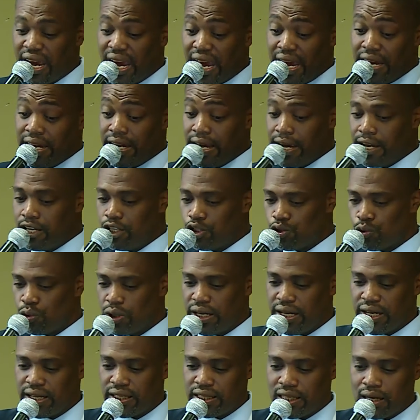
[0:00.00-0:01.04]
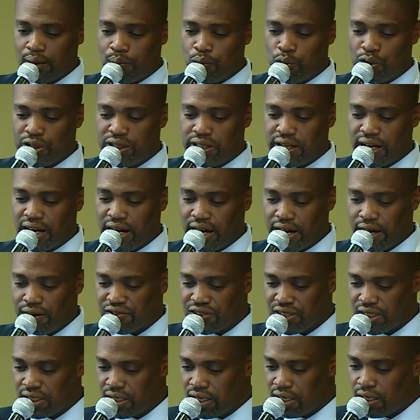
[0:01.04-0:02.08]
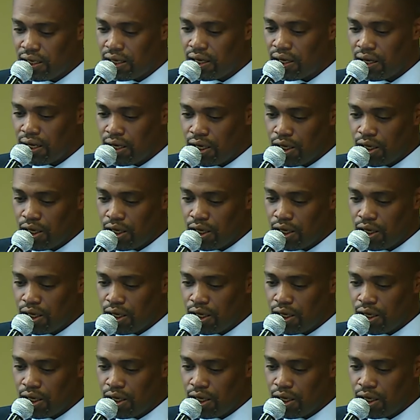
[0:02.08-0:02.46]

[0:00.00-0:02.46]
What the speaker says: and hence we link them with the IFC